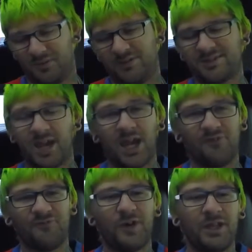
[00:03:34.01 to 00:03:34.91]
It's kind of
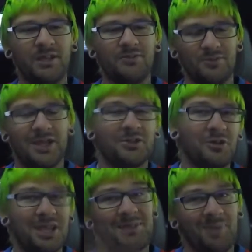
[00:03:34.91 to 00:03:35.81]
funny, like,
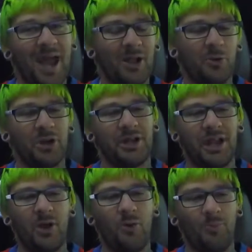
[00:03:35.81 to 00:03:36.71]
looking back on it
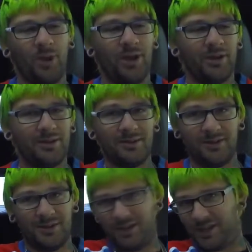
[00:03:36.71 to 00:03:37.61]
now, but
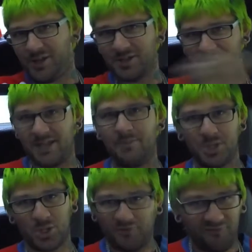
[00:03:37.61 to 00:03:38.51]
here's an
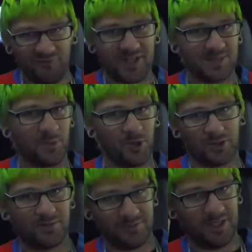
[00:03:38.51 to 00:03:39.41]
image off of Facebook,
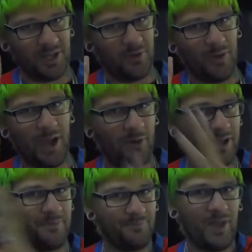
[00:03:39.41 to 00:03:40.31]
you know, how
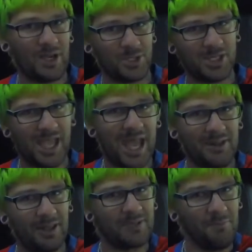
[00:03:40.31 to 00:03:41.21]
I actually
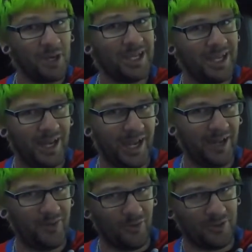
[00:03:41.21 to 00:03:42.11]
had, like, money in
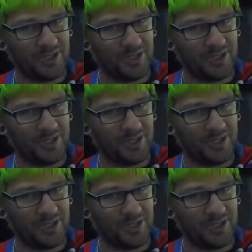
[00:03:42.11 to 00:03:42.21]
hand all the